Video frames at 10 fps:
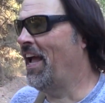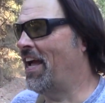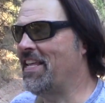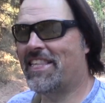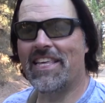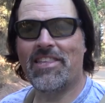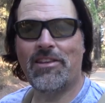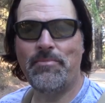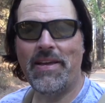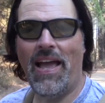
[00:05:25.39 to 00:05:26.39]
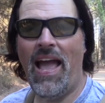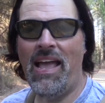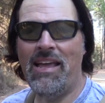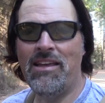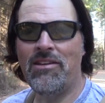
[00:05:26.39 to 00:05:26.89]
And he says to me,
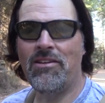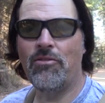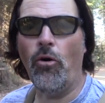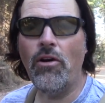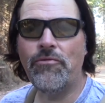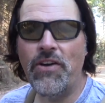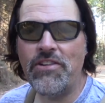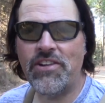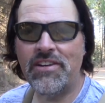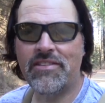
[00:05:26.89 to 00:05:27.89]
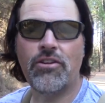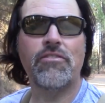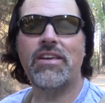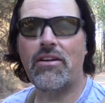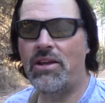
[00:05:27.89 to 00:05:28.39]
"Hey, you going fishing?"
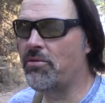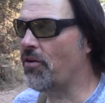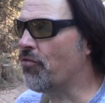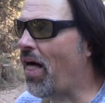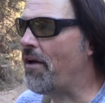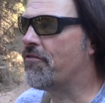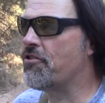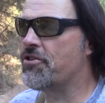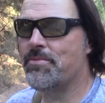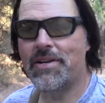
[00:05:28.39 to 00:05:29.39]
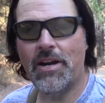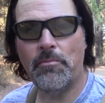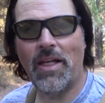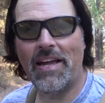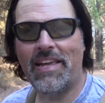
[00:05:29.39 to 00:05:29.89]
Turns out he was a fly fisherman. And
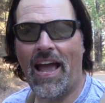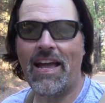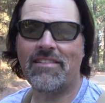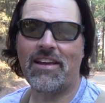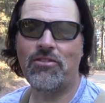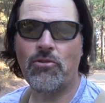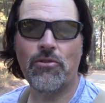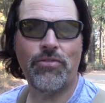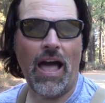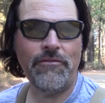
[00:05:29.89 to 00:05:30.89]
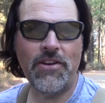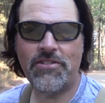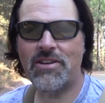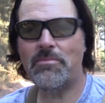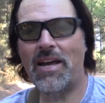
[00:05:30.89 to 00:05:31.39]
I'm like, "Yeah." He's like, "You going fly
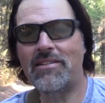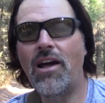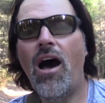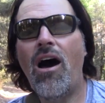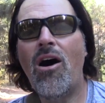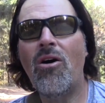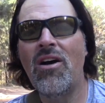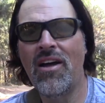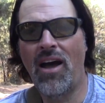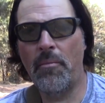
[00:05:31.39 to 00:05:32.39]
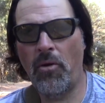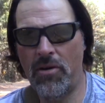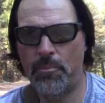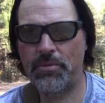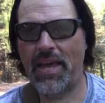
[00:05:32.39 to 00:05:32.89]
fishing?" I'm like, "No, I'm
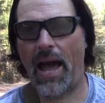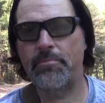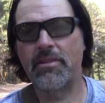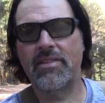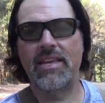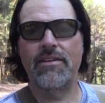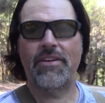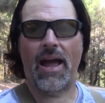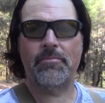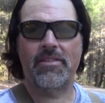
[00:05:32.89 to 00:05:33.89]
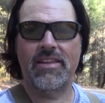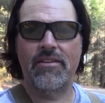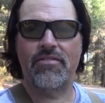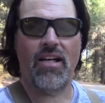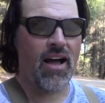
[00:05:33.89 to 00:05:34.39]
going up with Captain Steve, Captain
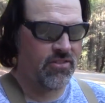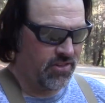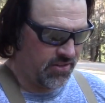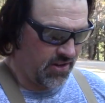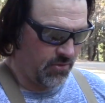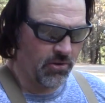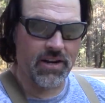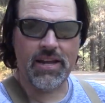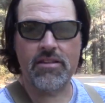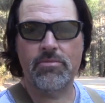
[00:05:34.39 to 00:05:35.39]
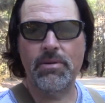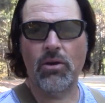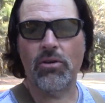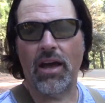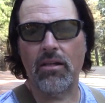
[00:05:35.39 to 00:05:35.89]
Steve's Lodge. And we're going to catch some
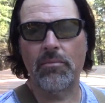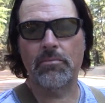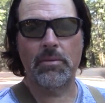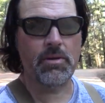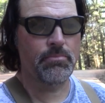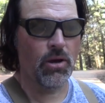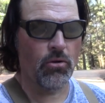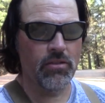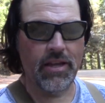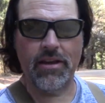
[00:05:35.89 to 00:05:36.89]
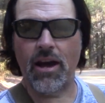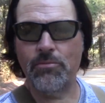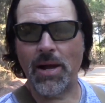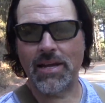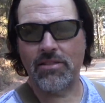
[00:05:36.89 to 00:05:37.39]
big old halibut, maybe a big old
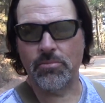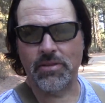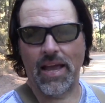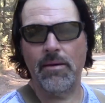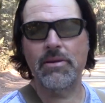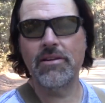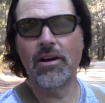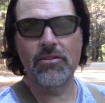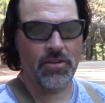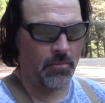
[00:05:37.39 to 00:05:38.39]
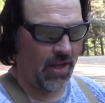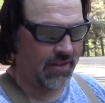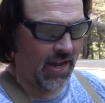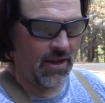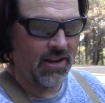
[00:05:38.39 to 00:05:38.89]
lingcod. We might get some salmon, you know, something
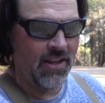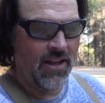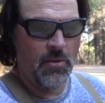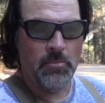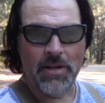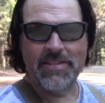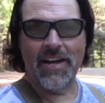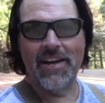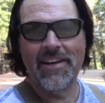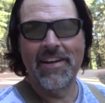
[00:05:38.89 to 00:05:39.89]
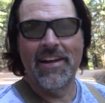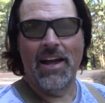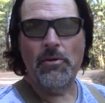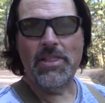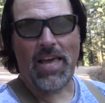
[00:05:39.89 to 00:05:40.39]
like that." But,
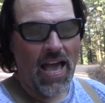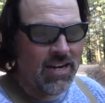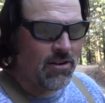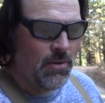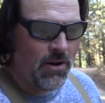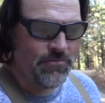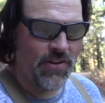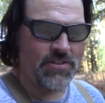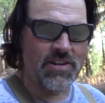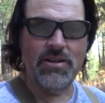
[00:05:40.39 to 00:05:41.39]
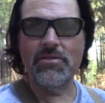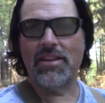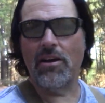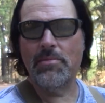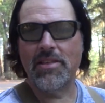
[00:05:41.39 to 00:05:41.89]
and we chatted about fishing. He was
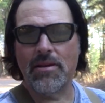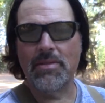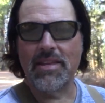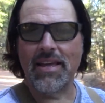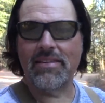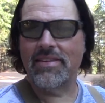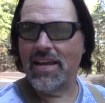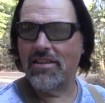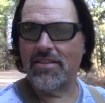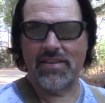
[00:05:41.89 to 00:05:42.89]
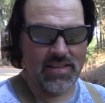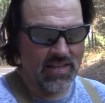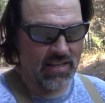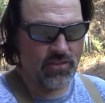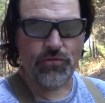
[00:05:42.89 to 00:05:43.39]
telling me some of the destinations that
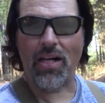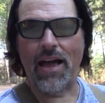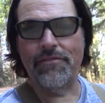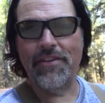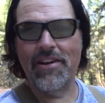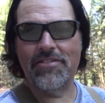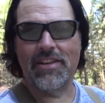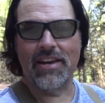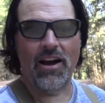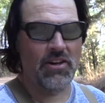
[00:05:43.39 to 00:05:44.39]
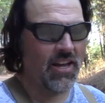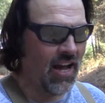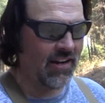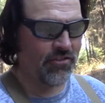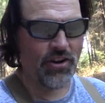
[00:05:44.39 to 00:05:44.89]
he's fly fished and how he
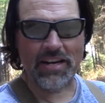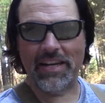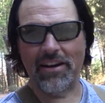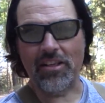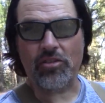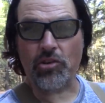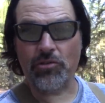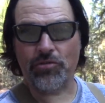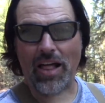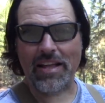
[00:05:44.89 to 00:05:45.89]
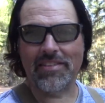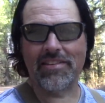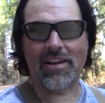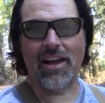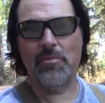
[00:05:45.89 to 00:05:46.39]
kind of tried to get on certain flights
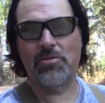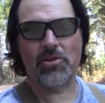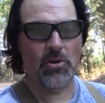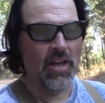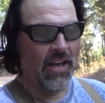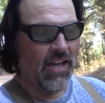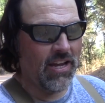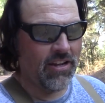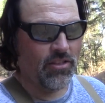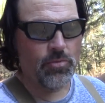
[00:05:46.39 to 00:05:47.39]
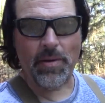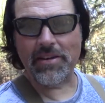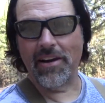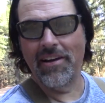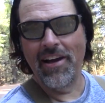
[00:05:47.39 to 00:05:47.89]
at times so he could
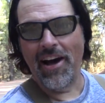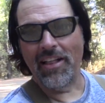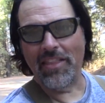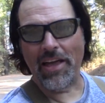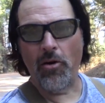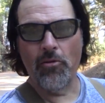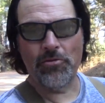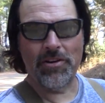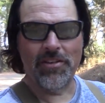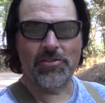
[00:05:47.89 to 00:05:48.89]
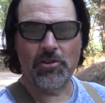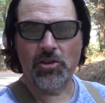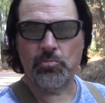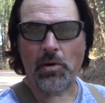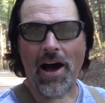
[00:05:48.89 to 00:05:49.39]
spend a layover in a
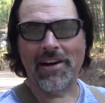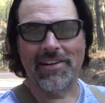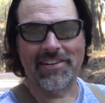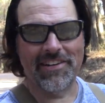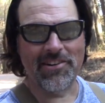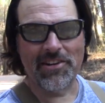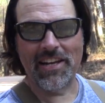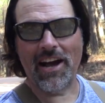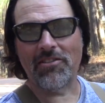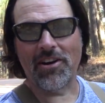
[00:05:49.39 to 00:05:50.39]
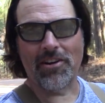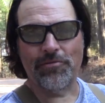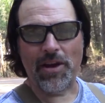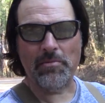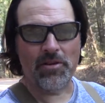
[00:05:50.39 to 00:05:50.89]
certain spot and, you know, get out on a
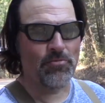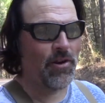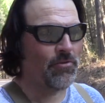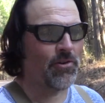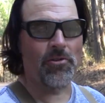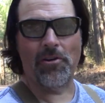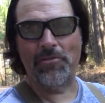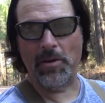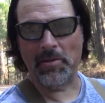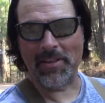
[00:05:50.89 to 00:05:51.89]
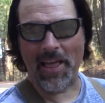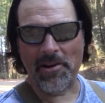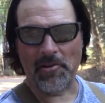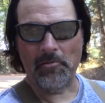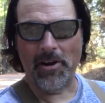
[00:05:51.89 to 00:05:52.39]
famous river or a famous
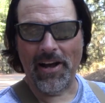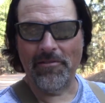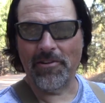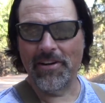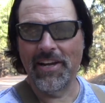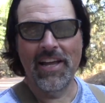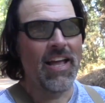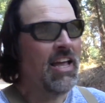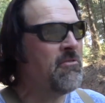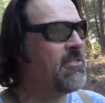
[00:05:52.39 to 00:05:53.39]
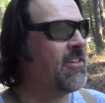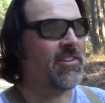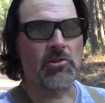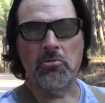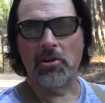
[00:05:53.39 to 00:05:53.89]
lake or whatever. And he was
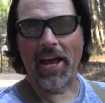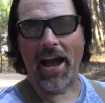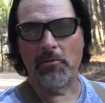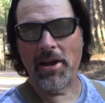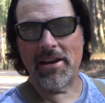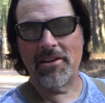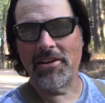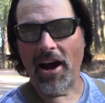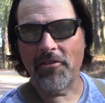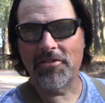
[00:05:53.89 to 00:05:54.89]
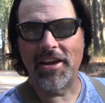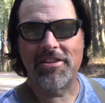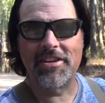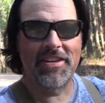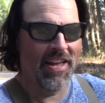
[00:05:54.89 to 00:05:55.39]
just a cool cat. We had a good
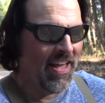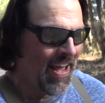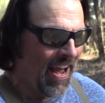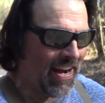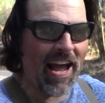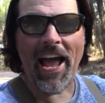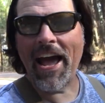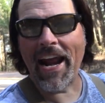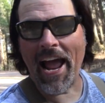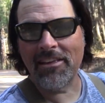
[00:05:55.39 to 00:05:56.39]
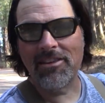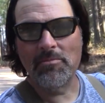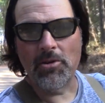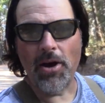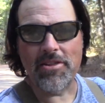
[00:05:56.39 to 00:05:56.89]
conversation. And I had to ask
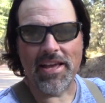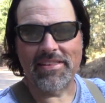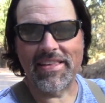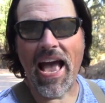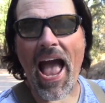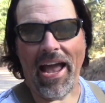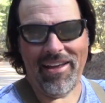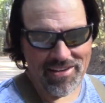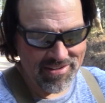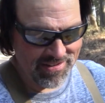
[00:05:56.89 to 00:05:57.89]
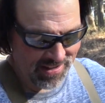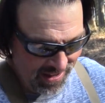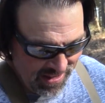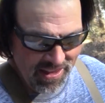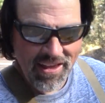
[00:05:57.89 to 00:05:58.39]
him the question. I says, "Hey,
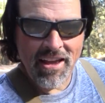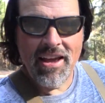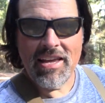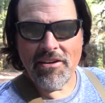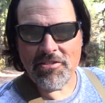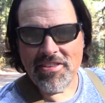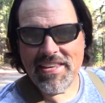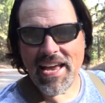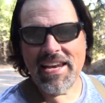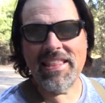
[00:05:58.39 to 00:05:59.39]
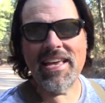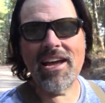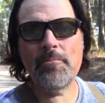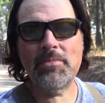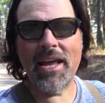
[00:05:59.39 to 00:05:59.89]
you ever see
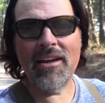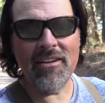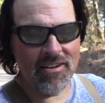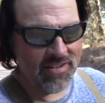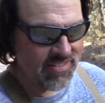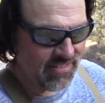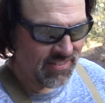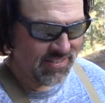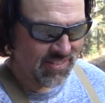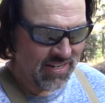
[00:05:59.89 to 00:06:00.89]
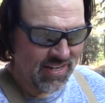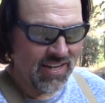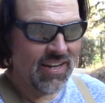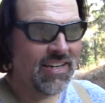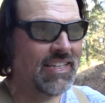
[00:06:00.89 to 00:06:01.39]
anything up there?"
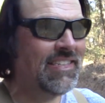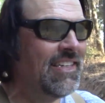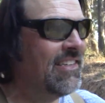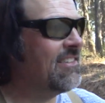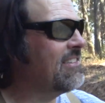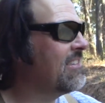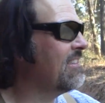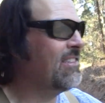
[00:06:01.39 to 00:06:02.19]
And he says,